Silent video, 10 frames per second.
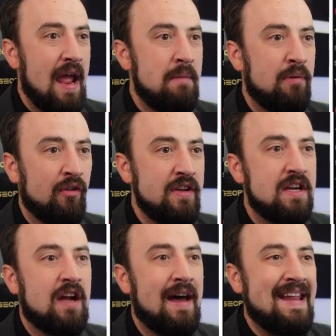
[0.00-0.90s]
and
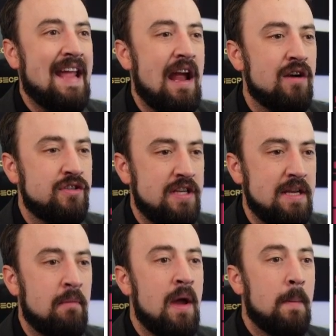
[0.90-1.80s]
building a Cunning Hares
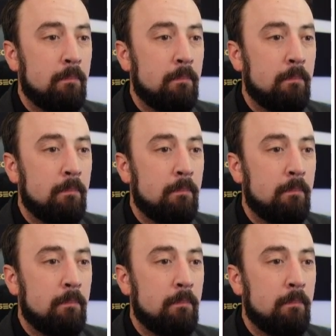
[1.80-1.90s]
team.